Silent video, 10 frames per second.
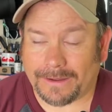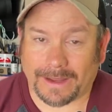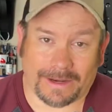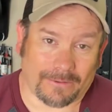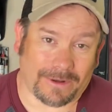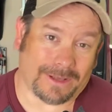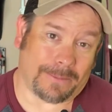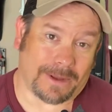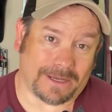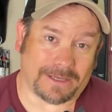and it really
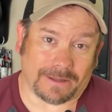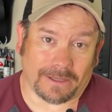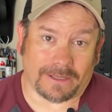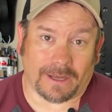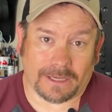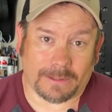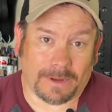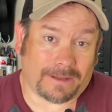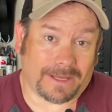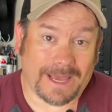basically talks
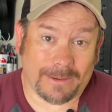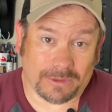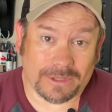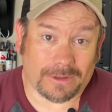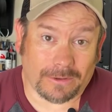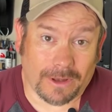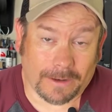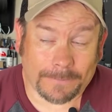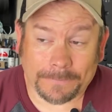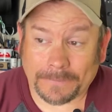about the cable's too long.